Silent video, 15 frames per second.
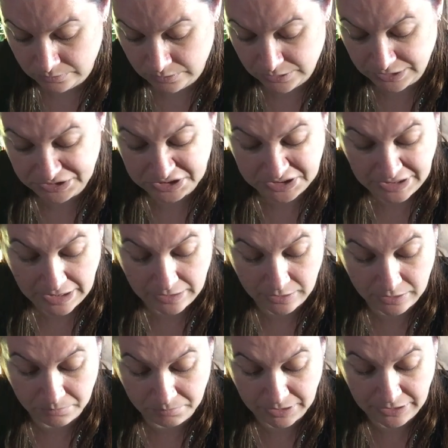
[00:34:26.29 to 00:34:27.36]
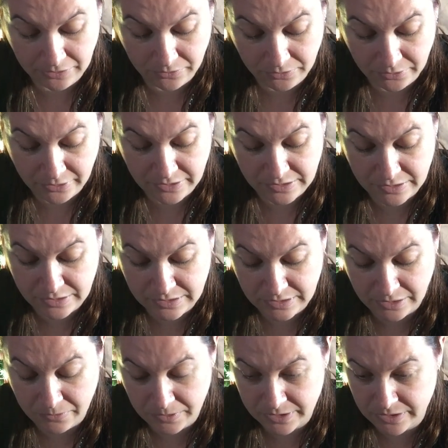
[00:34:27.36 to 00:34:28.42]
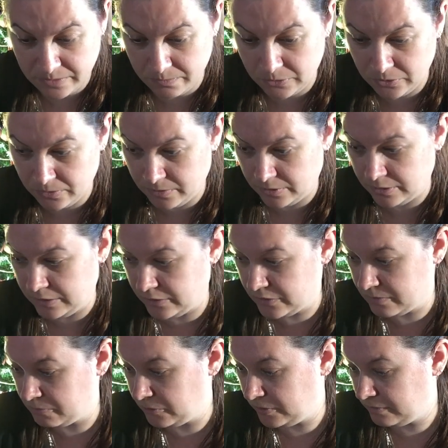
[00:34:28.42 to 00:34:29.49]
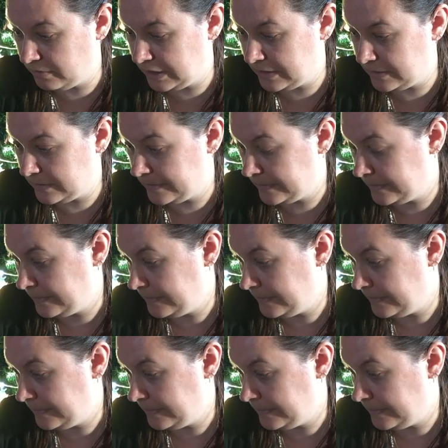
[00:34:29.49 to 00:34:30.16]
So I just colour complete on those because they're quite small. They're the smaller ones.